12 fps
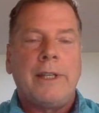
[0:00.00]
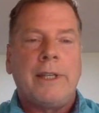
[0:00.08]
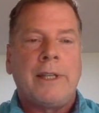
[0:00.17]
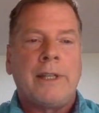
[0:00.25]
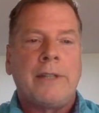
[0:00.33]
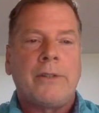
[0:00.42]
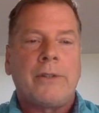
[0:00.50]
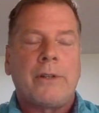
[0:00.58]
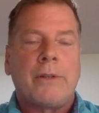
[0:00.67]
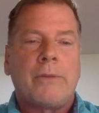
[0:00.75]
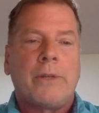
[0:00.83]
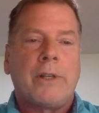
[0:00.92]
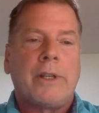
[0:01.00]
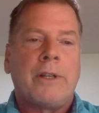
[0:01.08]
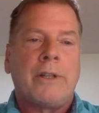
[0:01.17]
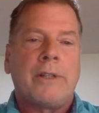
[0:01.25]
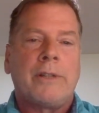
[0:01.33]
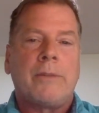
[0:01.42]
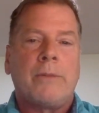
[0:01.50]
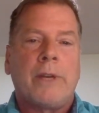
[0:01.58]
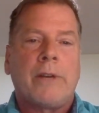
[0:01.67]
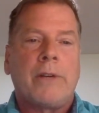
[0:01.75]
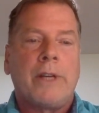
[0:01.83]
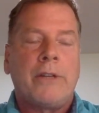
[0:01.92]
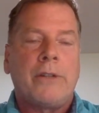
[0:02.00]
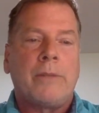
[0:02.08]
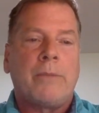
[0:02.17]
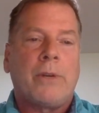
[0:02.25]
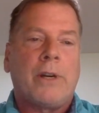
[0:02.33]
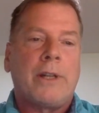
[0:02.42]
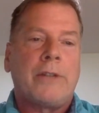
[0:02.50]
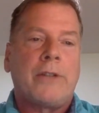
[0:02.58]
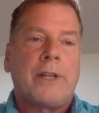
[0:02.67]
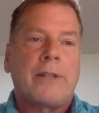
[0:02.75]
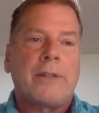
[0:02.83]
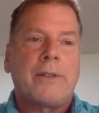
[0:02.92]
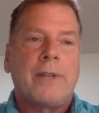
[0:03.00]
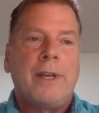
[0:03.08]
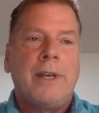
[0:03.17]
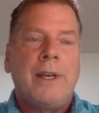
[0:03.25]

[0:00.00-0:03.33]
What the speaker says: and I started working on some recreation projects,